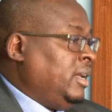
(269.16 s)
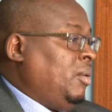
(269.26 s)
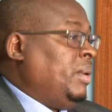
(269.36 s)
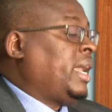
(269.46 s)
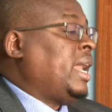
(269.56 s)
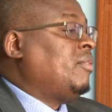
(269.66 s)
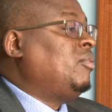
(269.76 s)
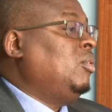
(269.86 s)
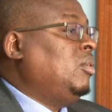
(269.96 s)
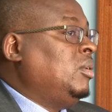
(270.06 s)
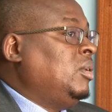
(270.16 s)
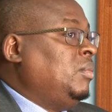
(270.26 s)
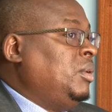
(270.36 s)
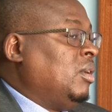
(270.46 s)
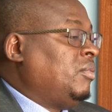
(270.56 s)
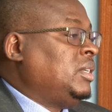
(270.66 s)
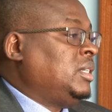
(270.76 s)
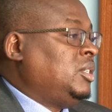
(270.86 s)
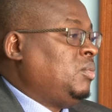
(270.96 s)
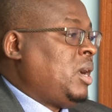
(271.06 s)
we're careful with
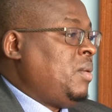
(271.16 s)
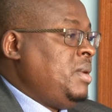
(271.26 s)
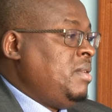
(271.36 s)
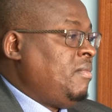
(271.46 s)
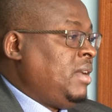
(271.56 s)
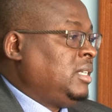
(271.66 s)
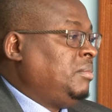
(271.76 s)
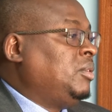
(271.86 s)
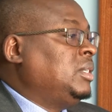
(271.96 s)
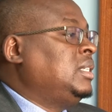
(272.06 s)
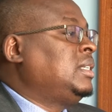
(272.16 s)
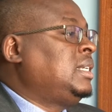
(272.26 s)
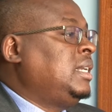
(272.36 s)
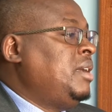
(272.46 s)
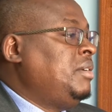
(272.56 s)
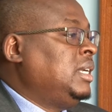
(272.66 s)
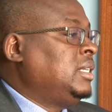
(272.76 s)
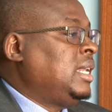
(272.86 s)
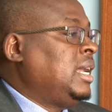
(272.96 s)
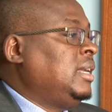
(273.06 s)
offices where we invest, because in certain
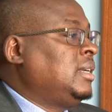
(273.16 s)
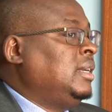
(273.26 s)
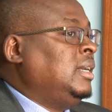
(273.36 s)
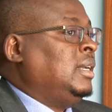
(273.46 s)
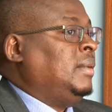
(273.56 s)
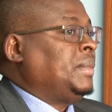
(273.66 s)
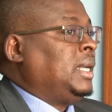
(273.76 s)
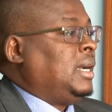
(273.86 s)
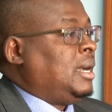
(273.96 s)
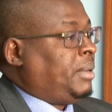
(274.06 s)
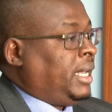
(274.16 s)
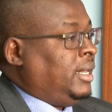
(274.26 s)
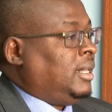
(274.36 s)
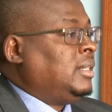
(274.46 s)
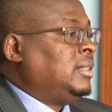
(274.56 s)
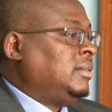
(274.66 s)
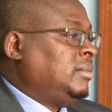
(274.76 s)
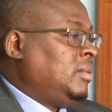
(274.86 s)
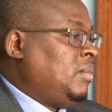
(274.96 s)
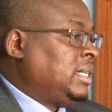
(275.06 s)
areas like Upper Hill,
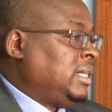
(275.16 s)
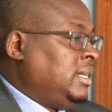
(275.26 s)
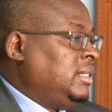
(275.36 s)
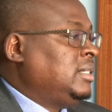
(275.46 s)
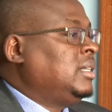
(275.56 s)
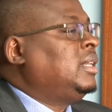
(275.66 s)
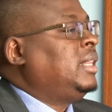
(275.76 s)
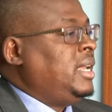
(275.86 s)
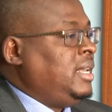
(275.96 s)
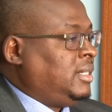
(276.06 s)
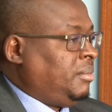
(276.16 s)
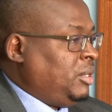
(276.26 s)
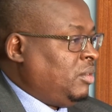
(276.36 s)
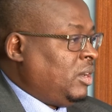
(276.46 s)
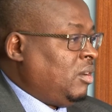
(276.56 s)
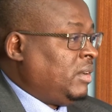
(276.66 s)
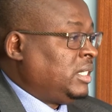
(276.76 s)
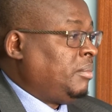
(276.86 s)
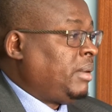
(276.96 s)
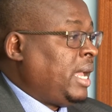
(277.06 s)
Westlands, there is a bit of an
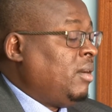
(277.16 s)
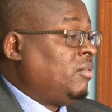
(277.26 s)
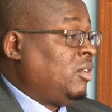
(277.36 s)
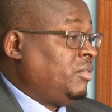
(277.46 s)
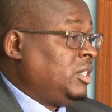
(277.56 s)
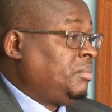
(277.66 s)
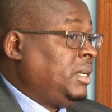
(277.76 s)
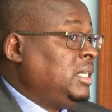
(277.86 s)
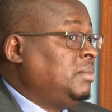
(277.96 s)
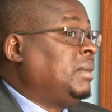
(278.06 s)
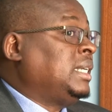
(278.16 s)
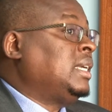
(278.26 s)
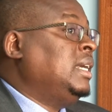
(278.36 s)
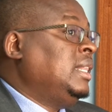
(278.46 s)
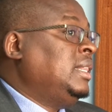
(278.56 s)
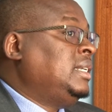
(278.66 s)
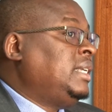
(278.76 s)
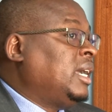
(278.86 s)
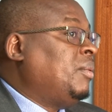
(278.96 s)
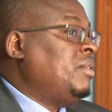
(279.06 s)
oversupply of office space, but the
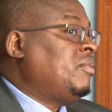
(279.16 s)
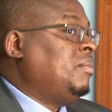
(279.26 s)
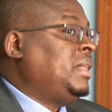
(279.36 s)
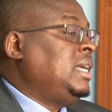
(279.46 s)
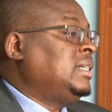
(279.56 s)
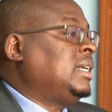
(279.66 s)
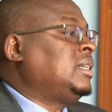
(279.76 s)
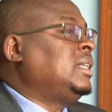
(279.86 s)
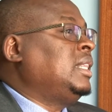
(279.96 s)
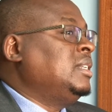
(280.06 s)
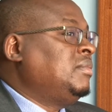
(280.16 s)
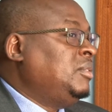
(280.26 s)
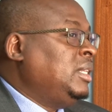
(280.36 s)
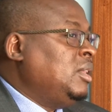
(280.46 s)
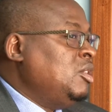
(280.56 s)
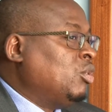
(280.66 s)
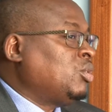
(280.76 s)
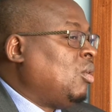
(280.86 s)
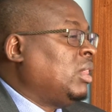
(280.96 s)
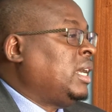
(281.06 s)
takeaway from there is that there's not
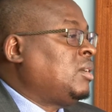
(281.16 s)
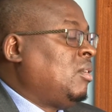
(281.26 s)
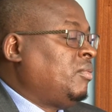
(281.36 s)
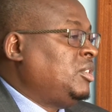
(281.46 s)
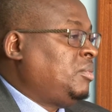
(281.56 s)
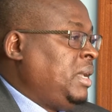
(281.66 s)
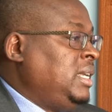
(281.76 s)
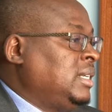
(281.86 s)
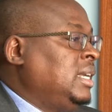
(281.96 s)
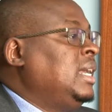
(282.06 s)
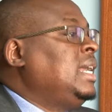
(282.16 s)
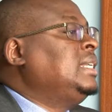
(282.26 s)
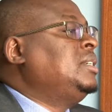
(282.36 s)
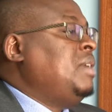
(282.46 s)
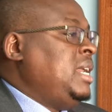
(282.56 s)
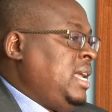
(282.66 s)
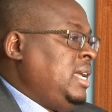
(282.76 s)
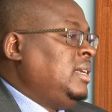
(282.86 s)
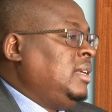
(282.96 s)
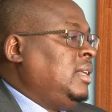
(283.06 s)
all that office space is grade
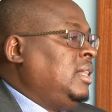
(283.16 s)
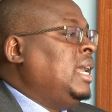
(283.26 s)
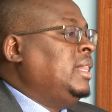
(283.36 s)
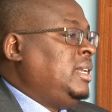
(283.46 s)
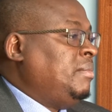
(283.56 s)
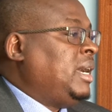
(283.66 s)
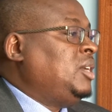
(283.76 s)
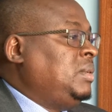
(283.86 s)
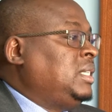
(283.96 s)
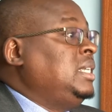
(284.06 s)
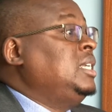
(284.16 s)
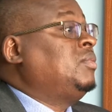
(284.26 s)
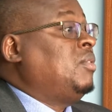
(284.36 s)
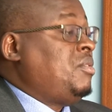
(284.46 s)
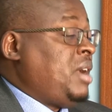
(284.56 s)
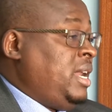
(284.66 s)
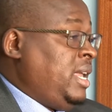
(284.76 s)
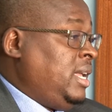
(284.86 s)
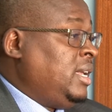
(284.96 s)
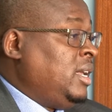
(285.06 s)
A, and the demand we see is for grade A